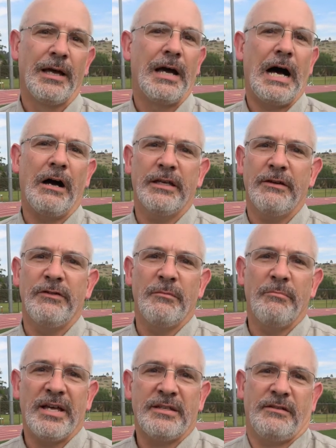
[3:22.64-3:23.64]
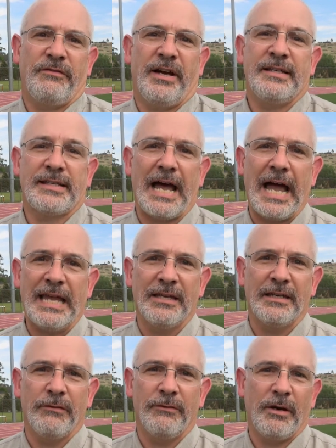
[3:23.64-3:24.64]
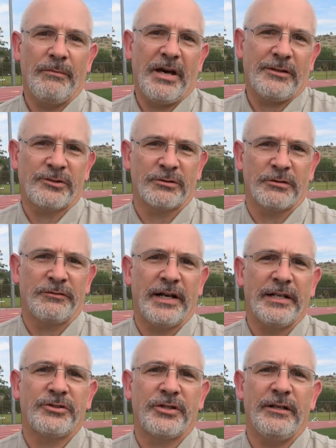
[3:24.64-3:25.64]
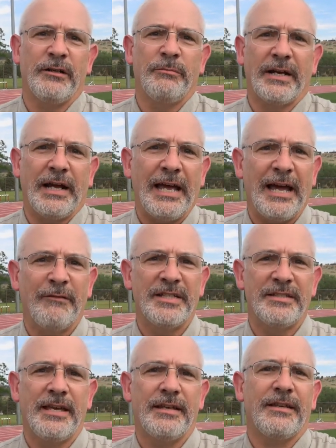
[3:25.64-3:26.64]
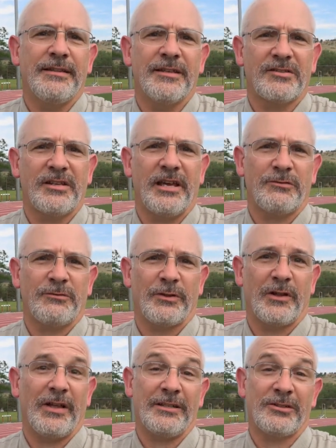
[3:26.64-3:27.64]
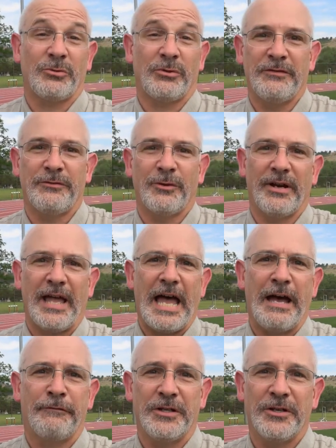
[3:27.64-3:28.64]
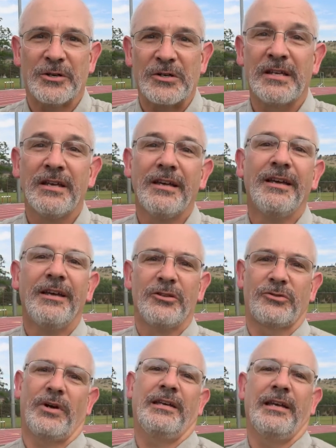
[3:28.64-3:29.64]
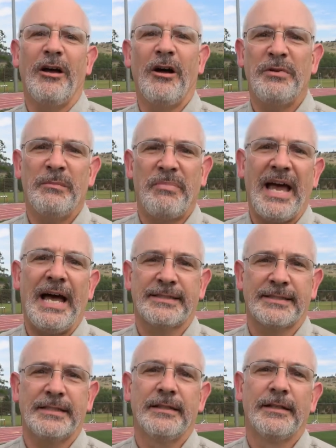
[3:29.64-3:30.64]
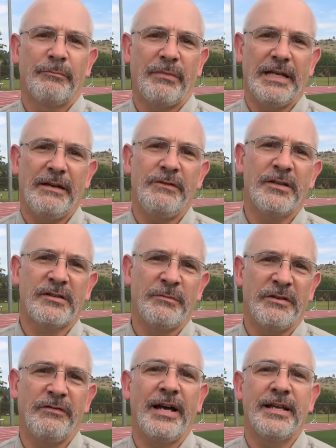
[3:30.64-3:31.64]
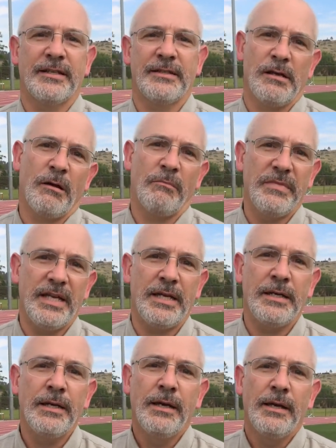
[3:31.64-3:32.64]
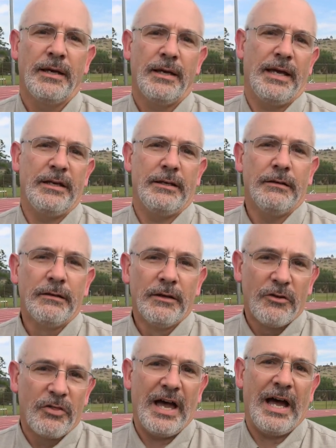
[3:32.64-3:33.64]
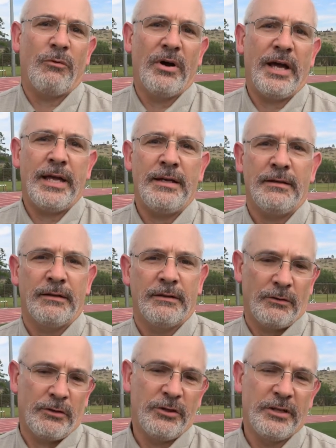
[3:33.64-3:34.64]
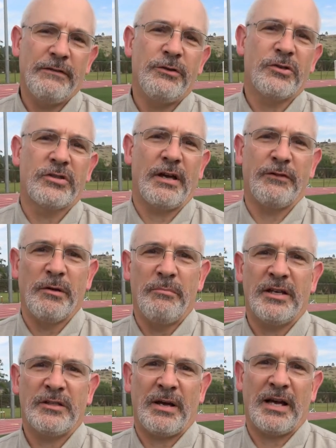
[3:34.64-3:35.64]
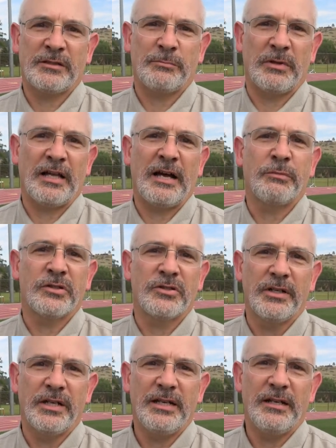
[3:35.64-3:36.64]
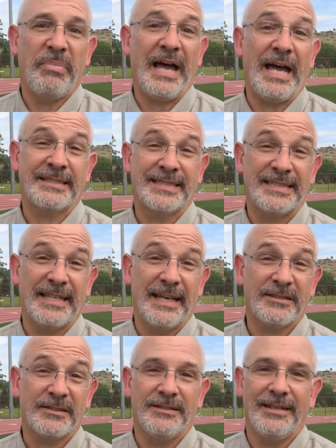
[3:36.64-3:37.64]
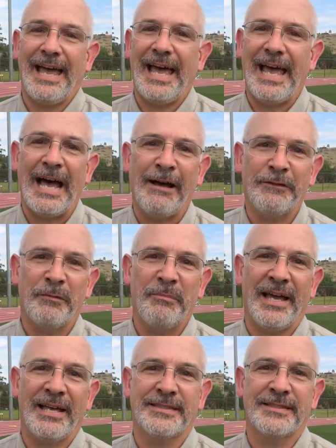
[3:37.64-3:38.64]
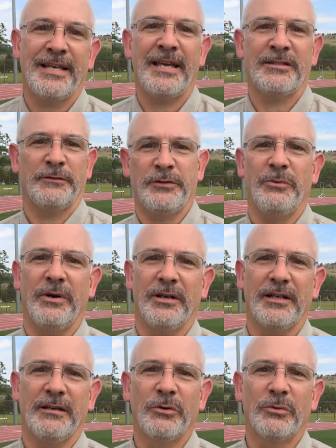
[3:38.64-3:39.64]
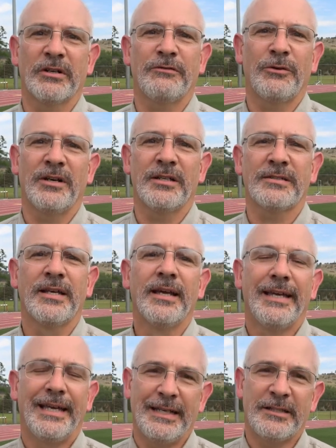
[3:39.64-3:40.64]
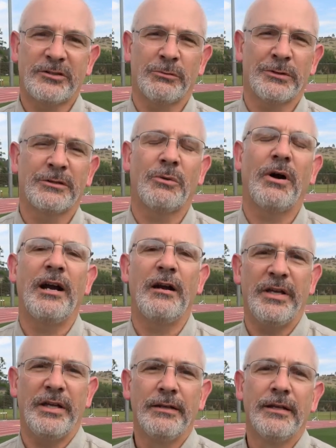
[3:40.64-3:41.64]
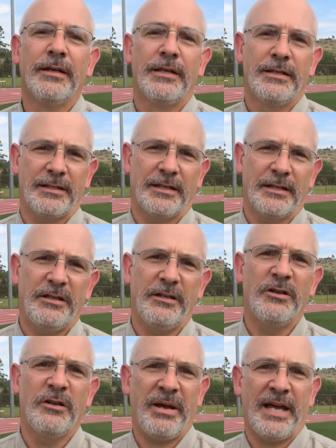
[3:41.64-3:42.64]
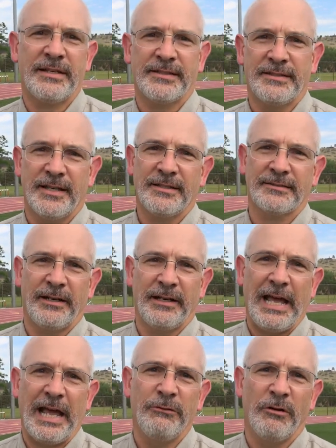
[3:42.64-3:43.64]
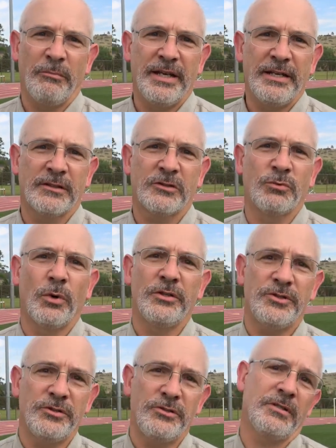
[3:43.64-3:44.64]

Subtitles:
I'll give you the best advice I can give you. I'm not a certified trainer, but I have been taking this test for the last 24.5 years. So I can help you pass it by giving you some advice that's helped me, and that way you give yourself the best possible opportunity to pass the test. You have to pass the test if you want to come to work for us, and it's a requirement to continue to pass the test on an annual basis once you do